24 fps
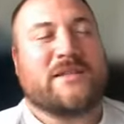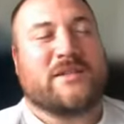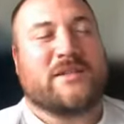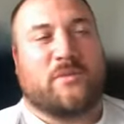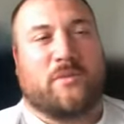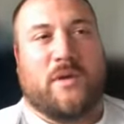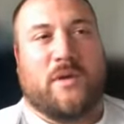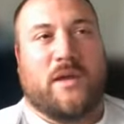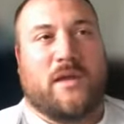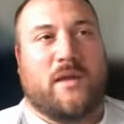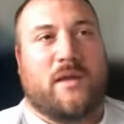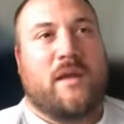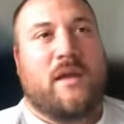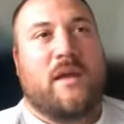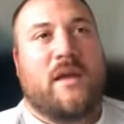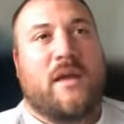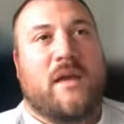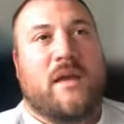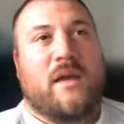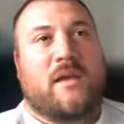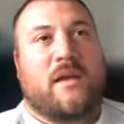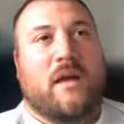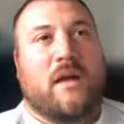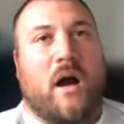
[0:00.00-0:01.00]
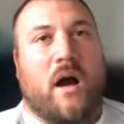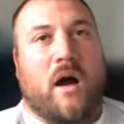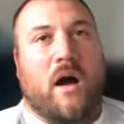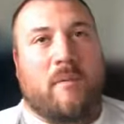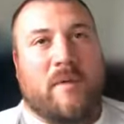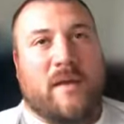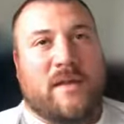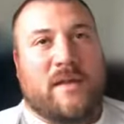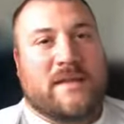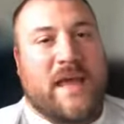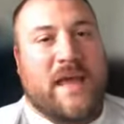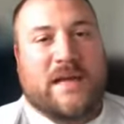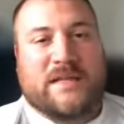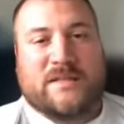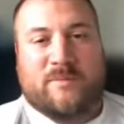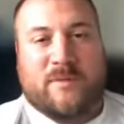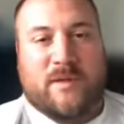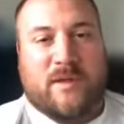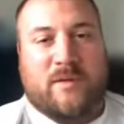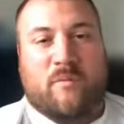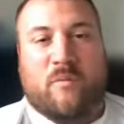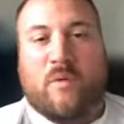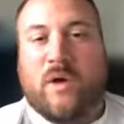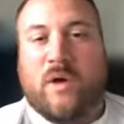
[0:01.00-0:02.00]
a week, call me, text
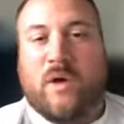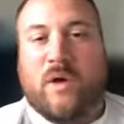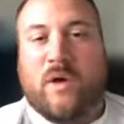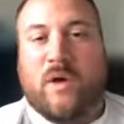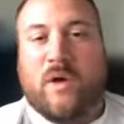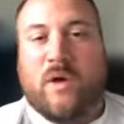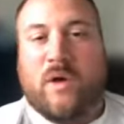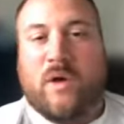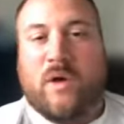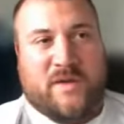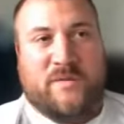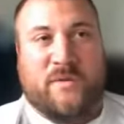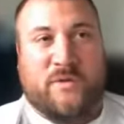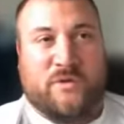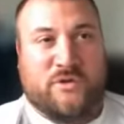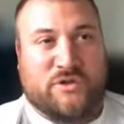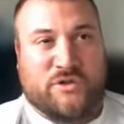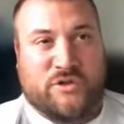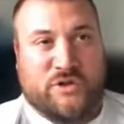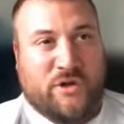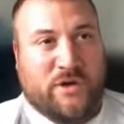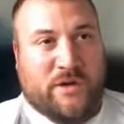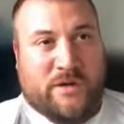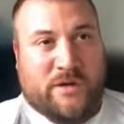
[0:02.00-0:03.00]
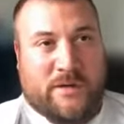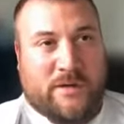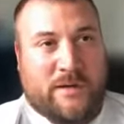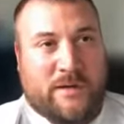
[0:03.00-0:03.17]
me once a week for sure.